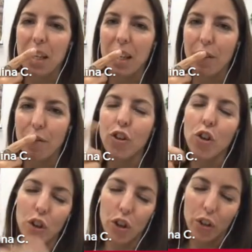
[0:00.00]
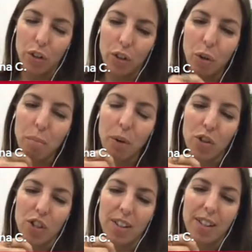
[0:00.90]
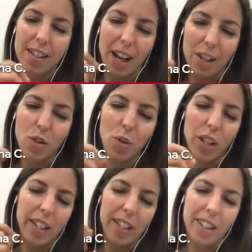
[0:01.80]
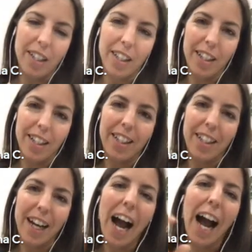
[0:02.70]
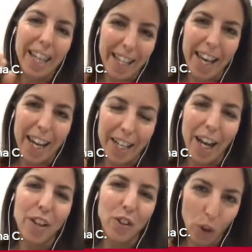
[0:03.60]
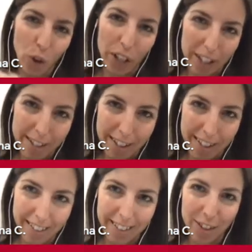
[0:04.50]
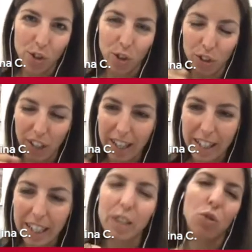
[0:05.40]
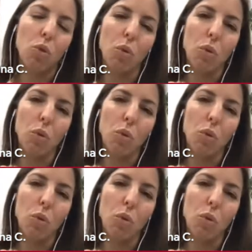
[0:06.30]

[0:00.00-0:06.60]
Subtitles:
if your project is actually high gain and low risk. So try really to